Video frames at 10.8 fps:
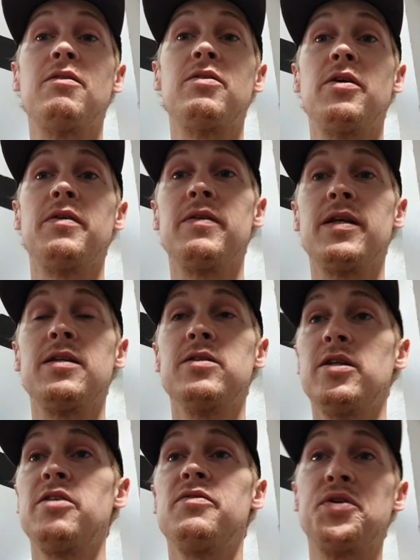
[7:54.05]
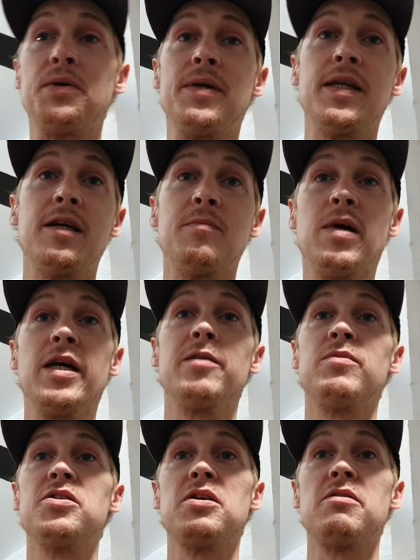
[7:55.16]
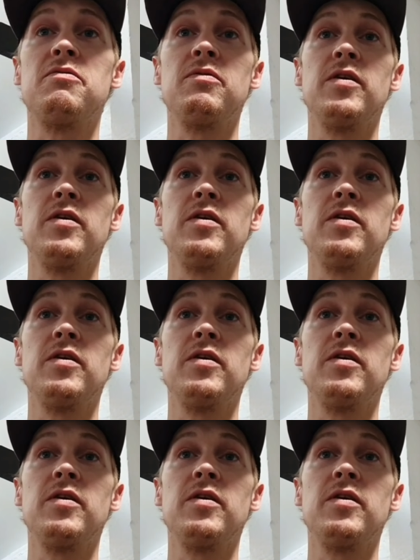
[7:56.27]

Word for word: out and doing things and overdoing it and making myself